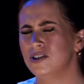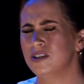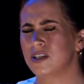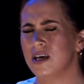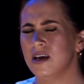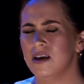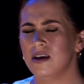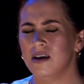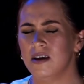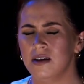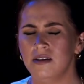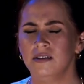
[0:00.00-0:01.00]

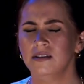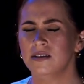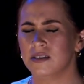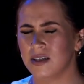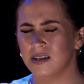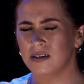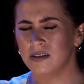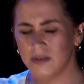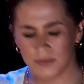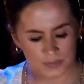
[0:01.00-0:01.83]
can't sing,